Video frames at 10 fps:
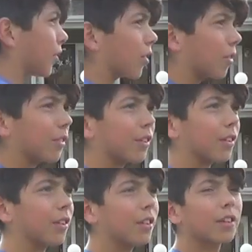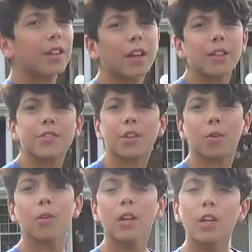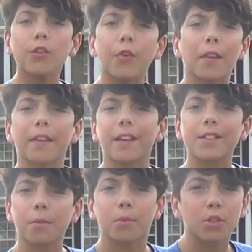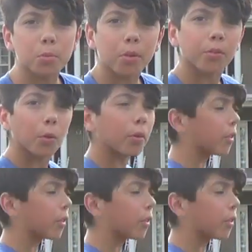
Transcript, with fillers: don't know what to get, so you finally get some, you just want to throw it